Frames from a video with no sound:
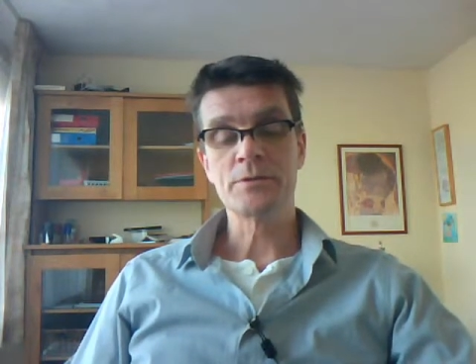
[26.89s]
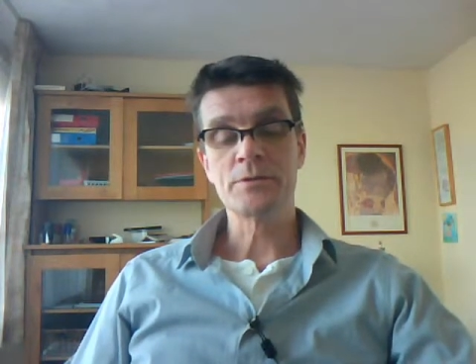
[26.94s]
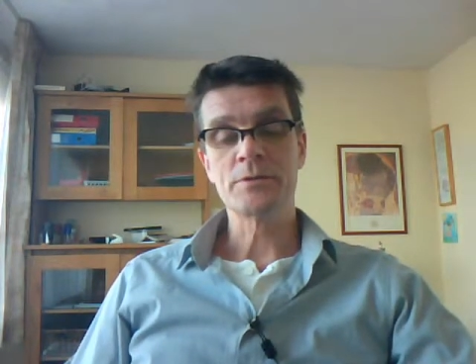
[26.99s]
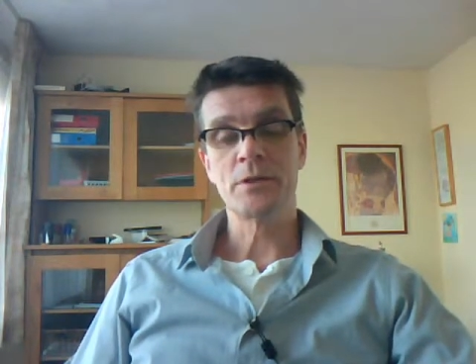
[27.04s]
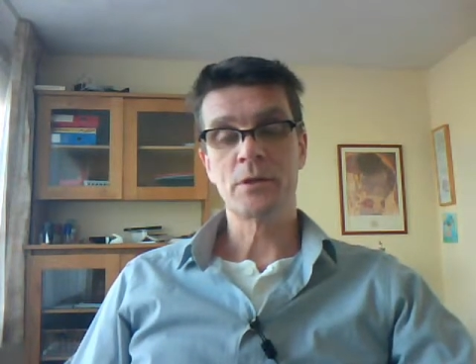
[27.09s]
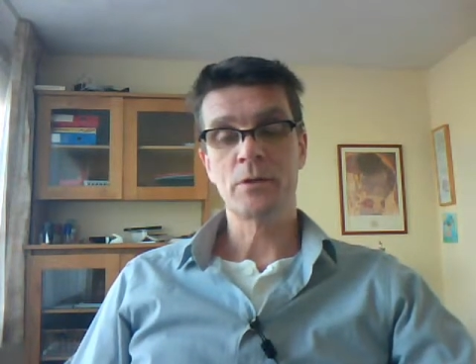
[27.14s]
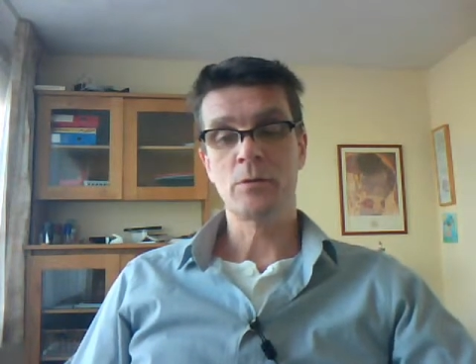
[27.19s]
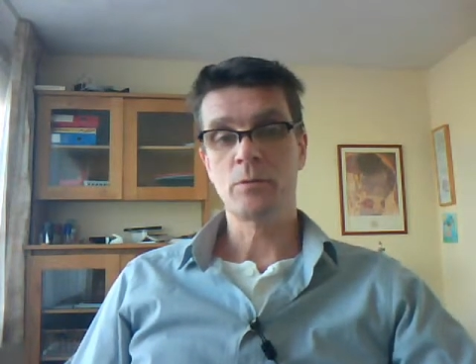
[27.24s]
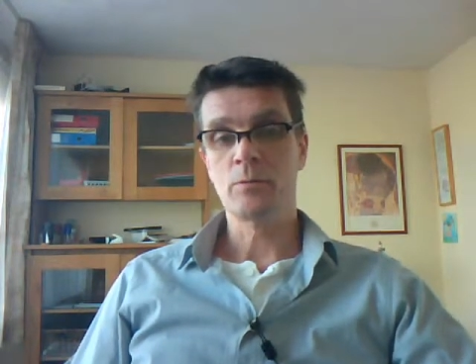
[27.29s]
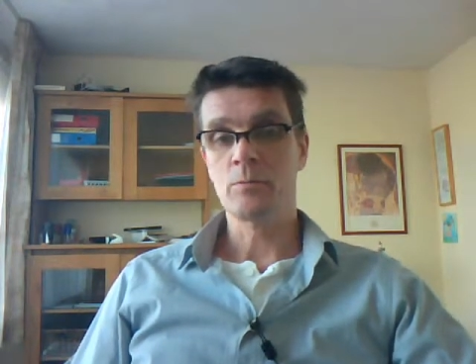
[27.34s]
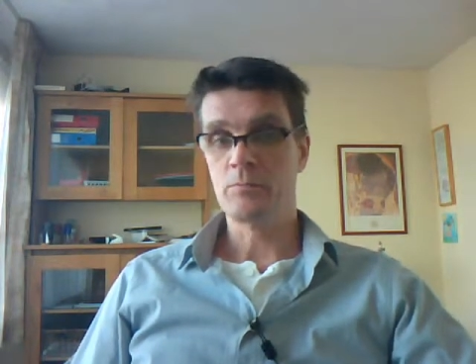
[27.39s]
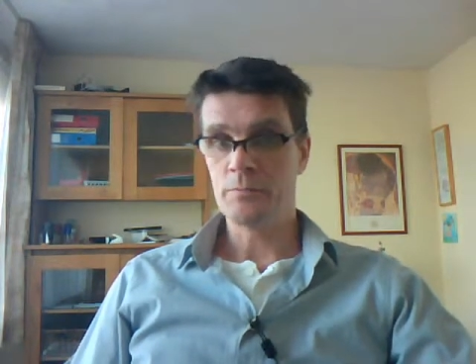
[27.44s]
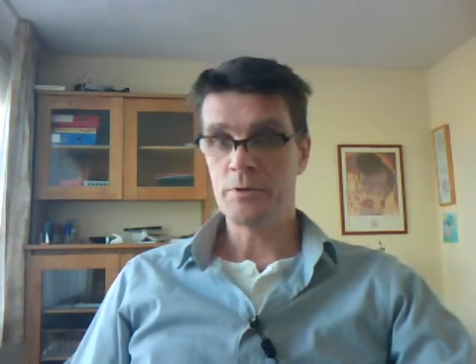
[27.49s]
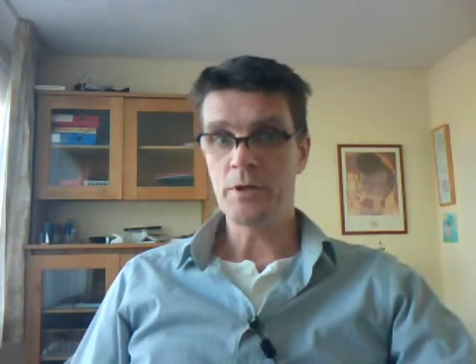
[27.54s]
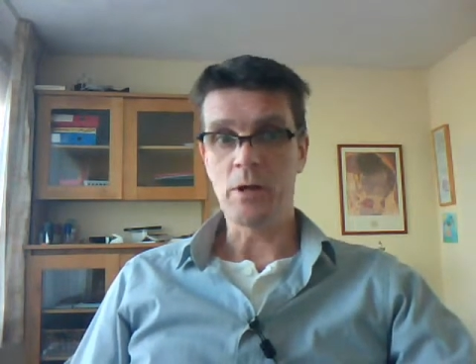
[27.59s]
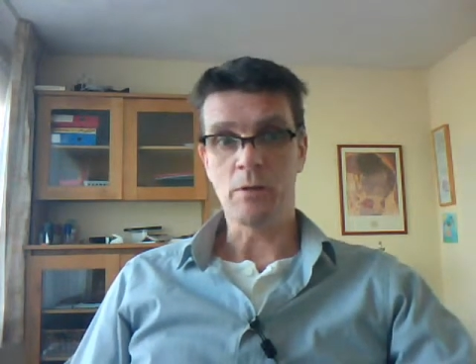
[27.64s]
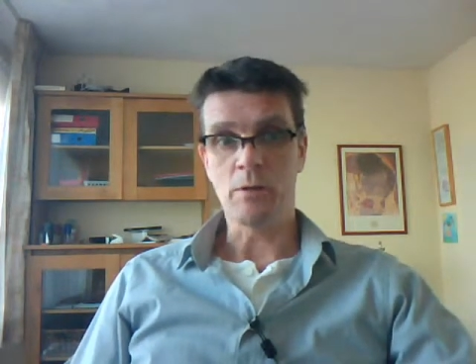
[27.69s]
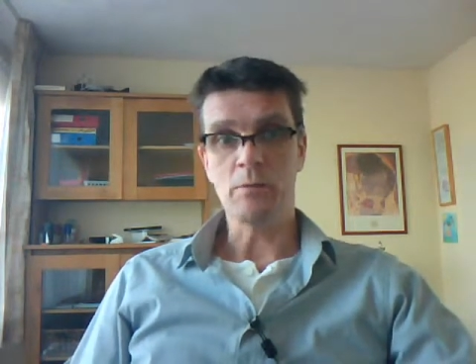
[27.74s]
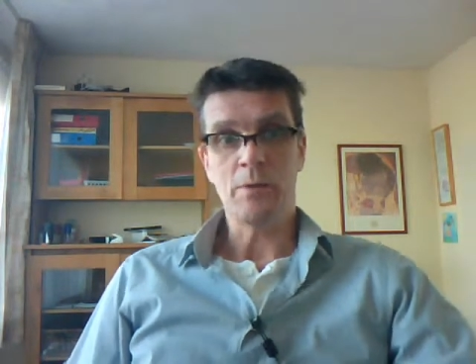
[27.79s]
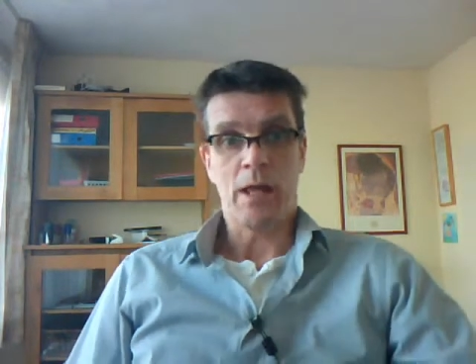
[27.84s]
So,
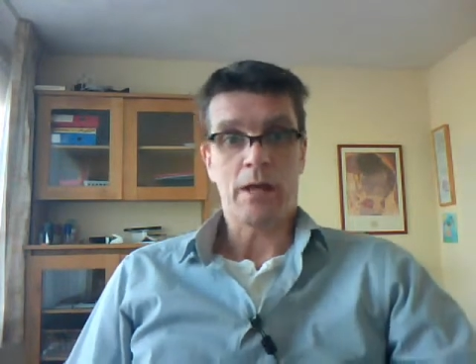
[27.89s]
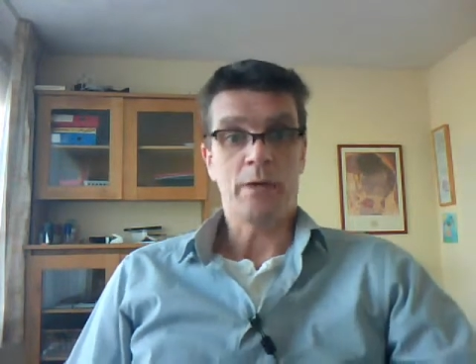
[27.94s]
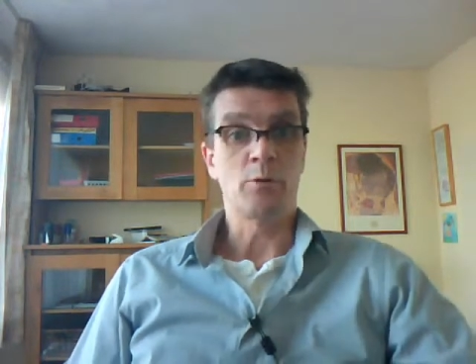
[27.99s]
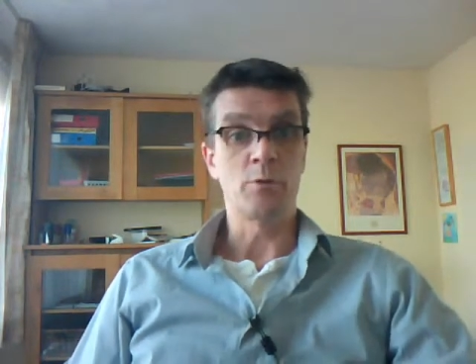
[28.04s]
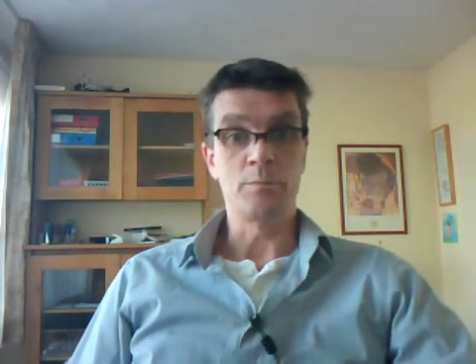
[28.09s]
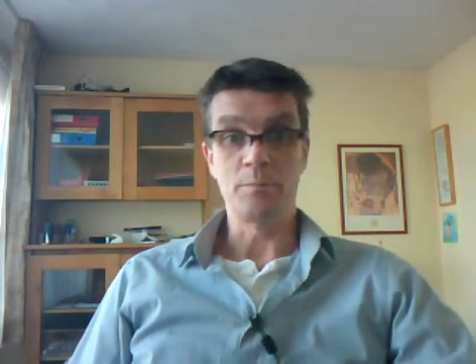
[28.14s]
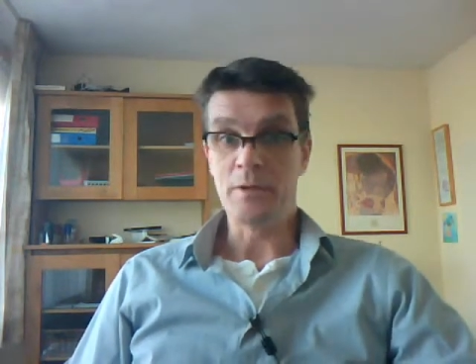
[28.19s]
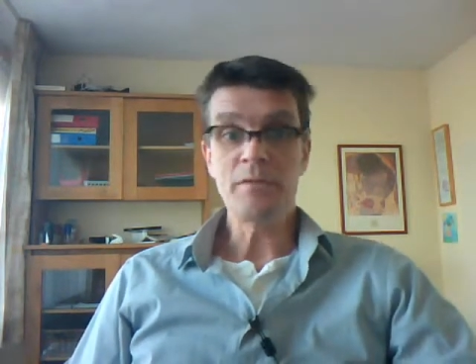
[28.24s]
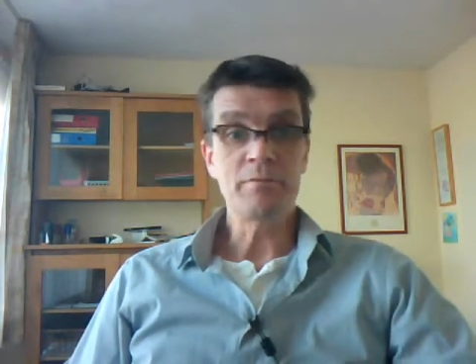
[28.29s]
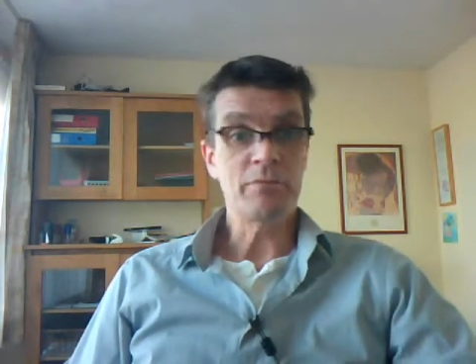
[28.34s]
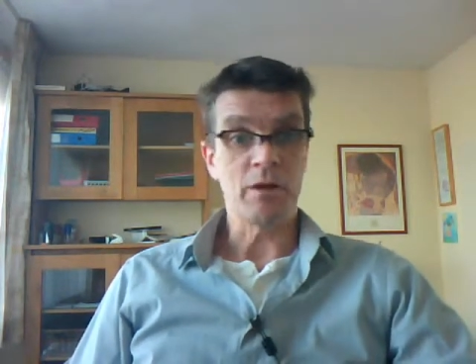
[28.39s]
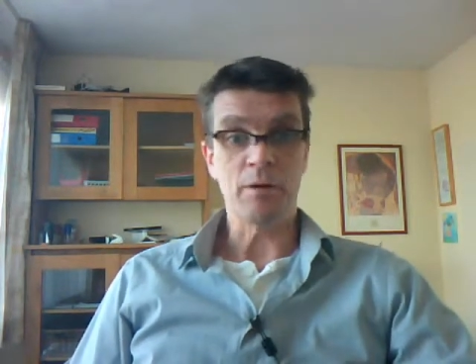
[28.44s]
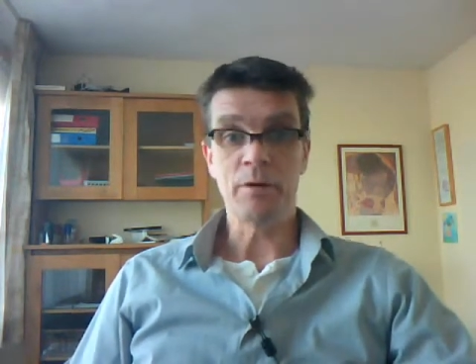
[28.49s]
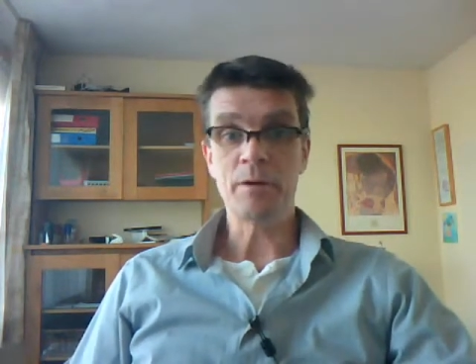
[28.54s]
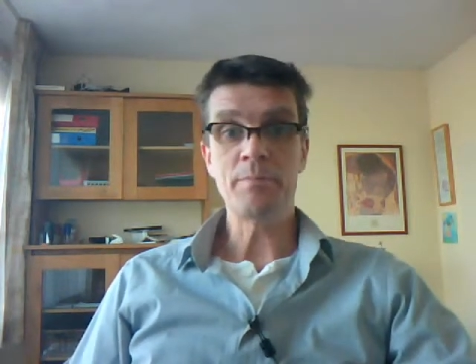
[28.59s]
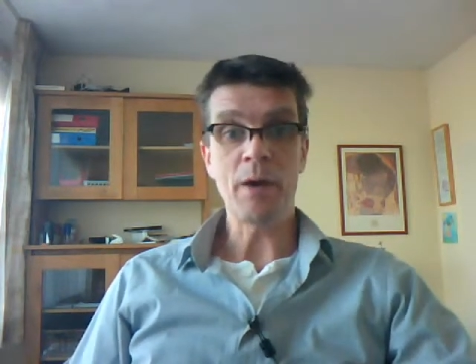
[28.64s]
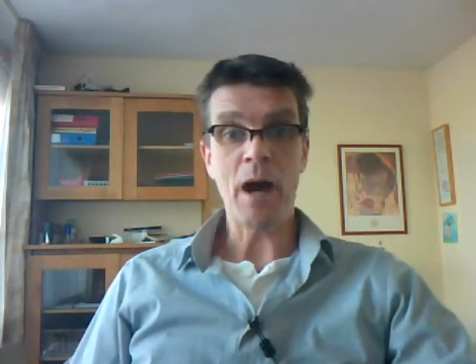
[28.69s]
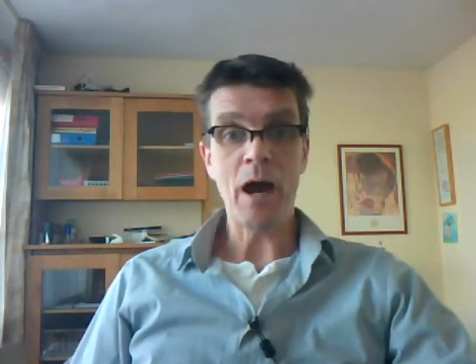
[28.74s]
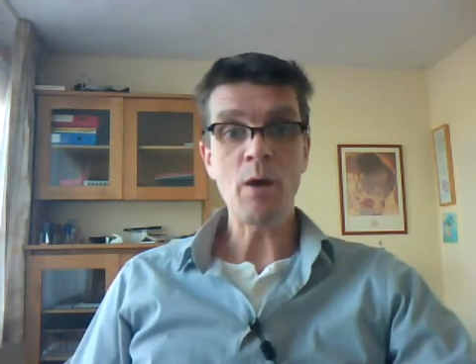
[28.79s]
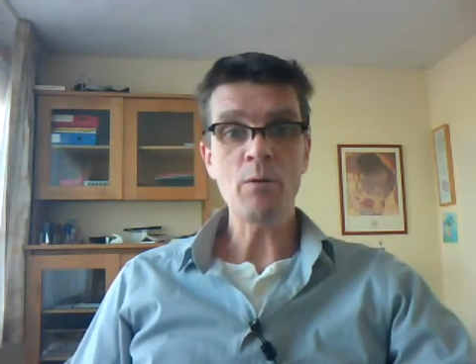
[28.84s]
you know, that could be
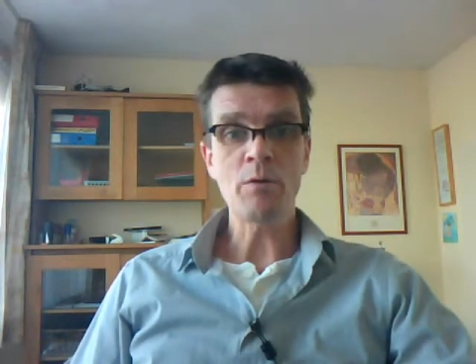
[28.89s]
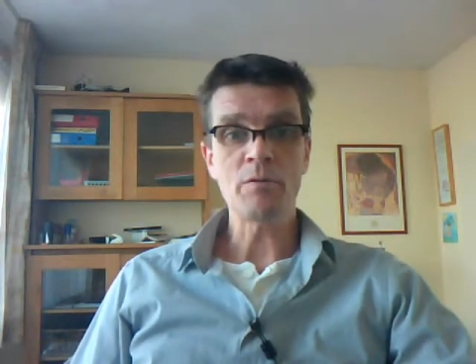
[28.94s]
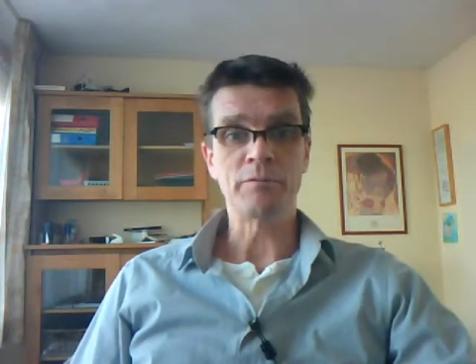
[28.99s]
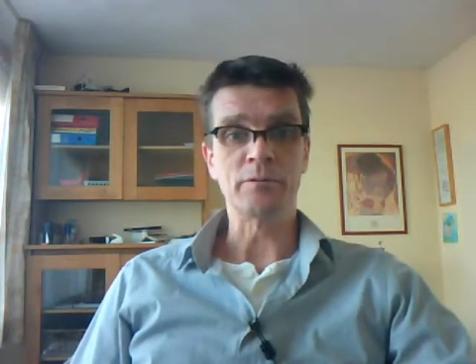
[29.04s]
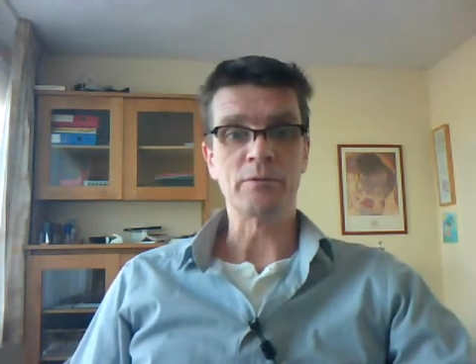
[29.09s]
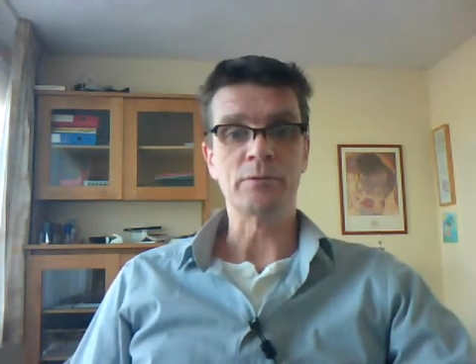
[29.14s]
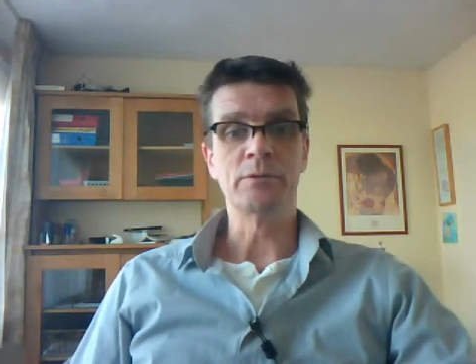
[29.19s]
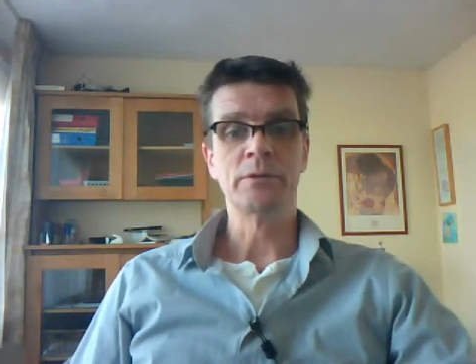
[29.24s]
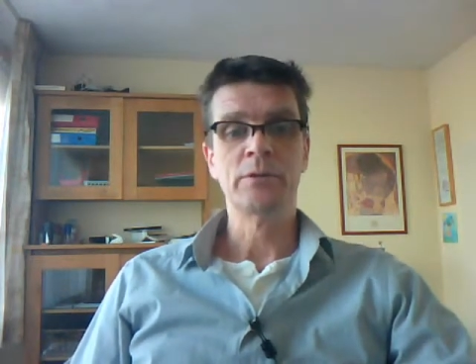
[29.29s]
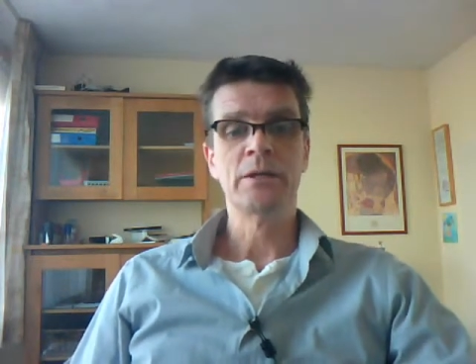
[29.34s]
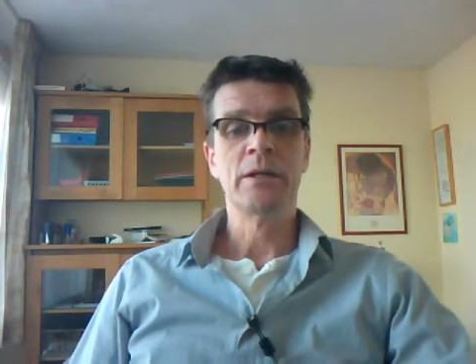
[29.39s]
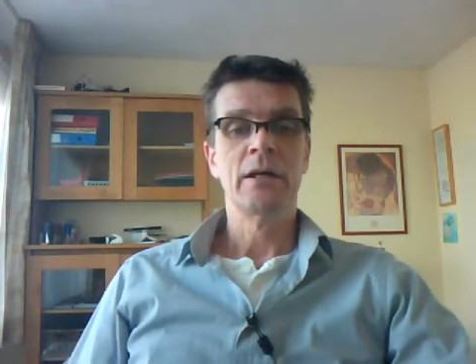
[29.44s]
very powerful.